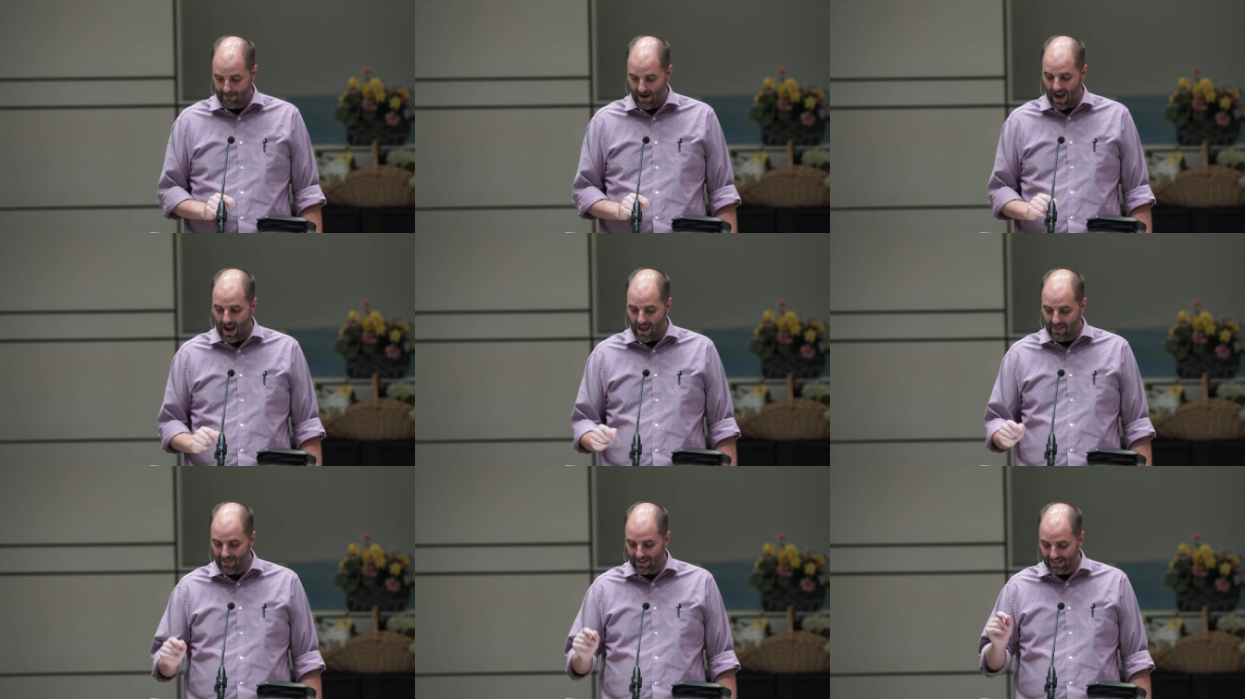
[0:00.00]

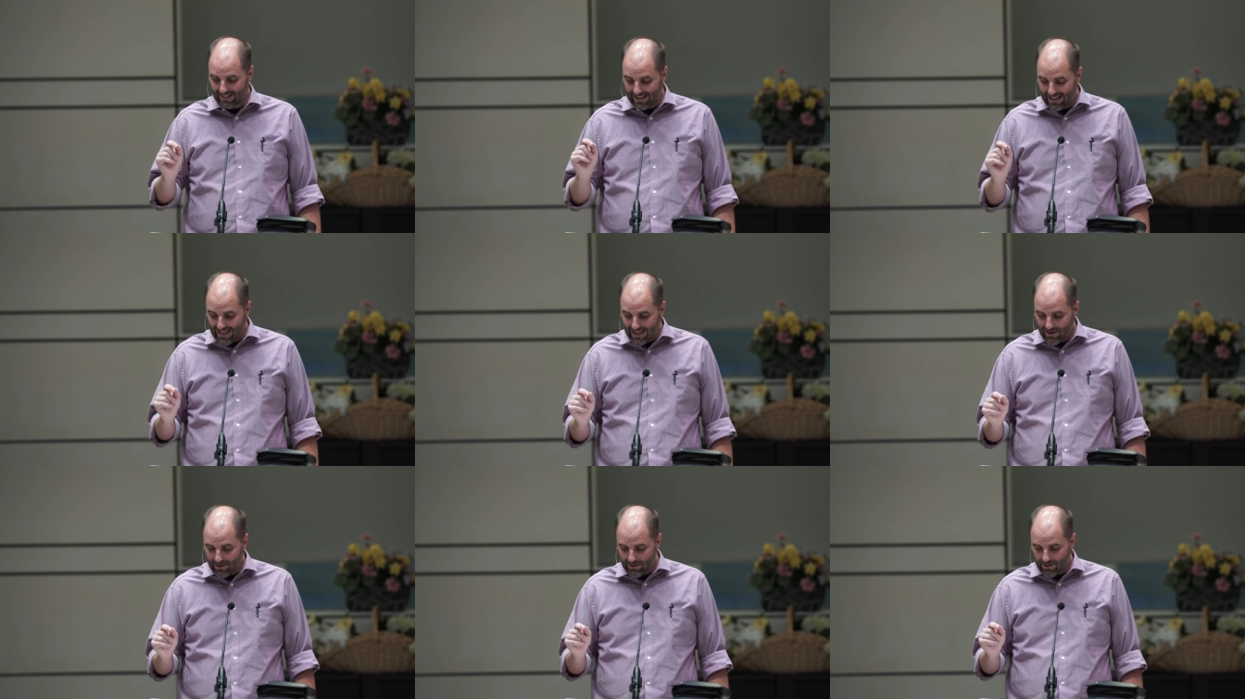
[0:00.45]
and the
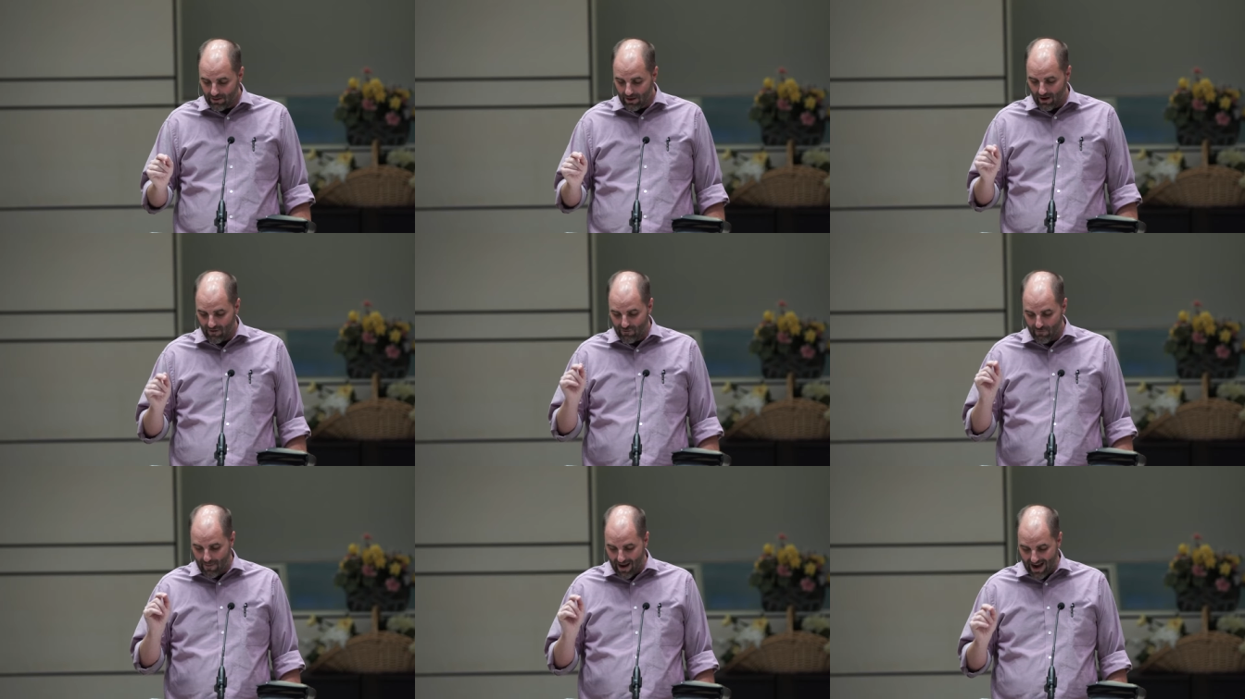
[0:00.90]
leader
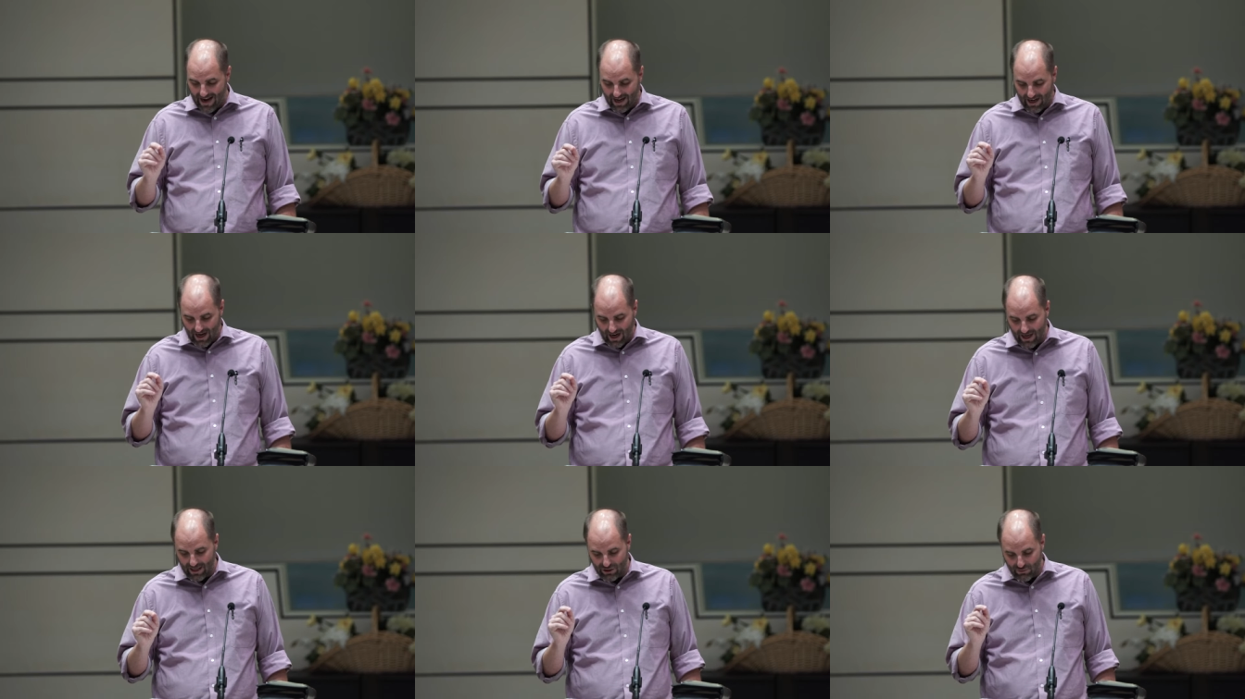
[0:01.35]
of
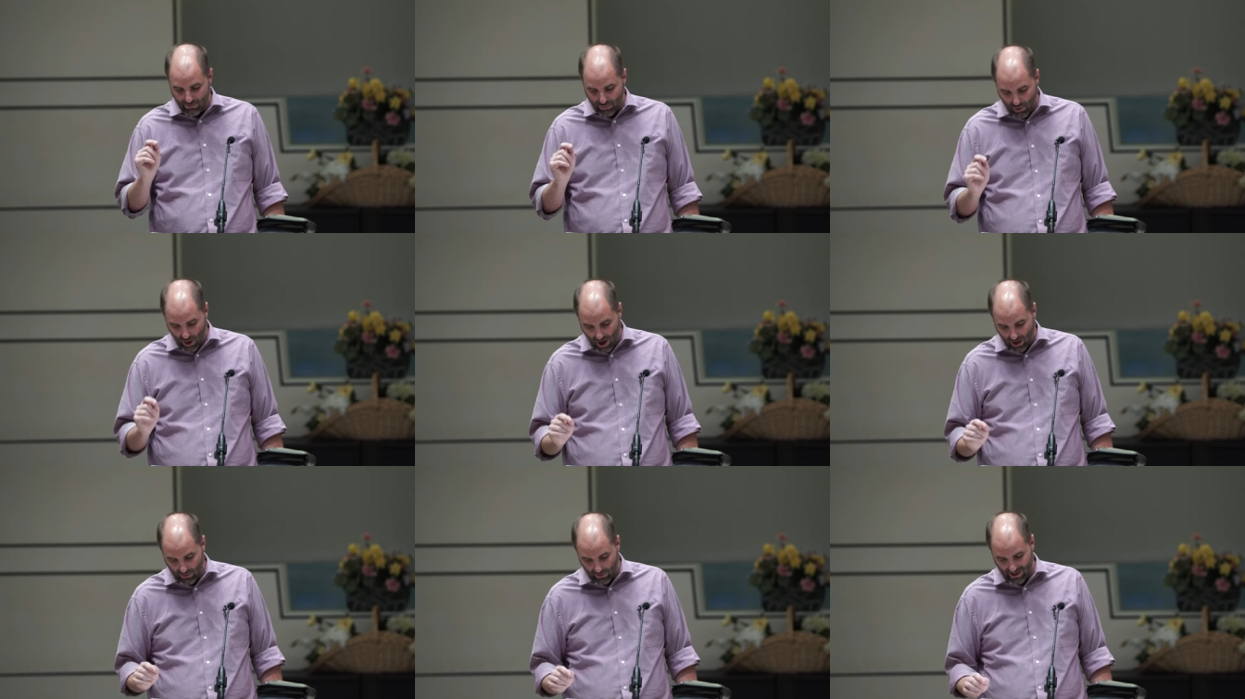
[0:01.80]
mankind's
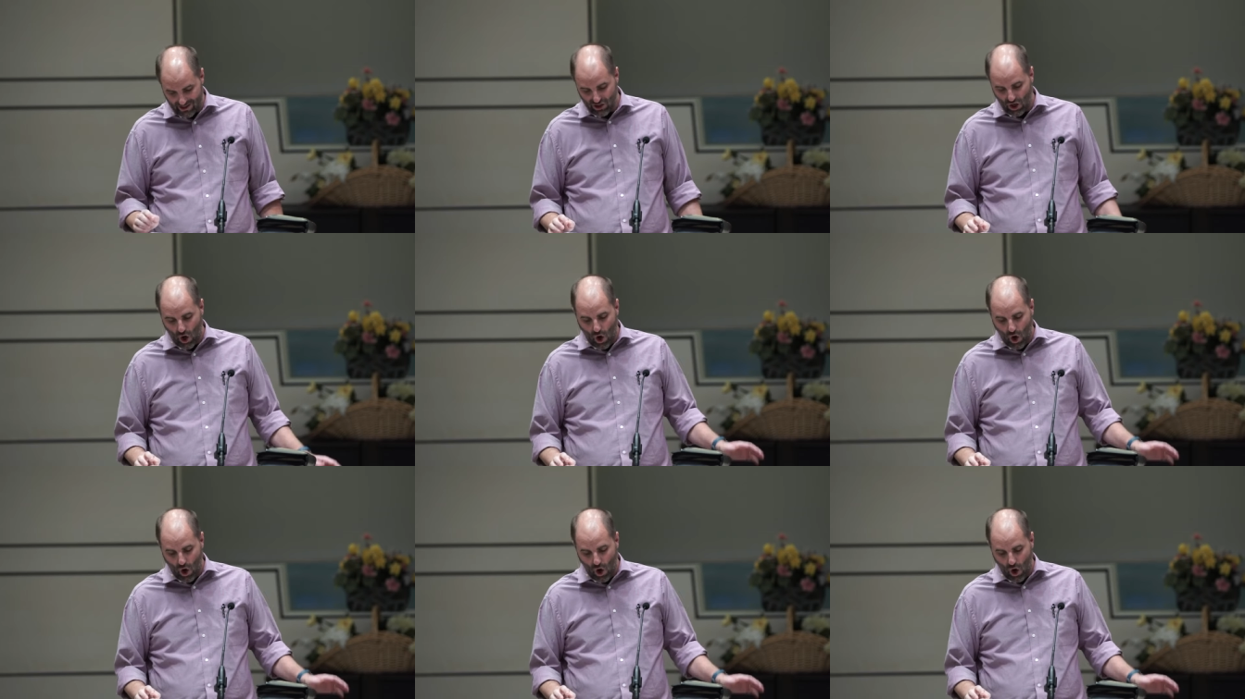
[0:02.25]
progress.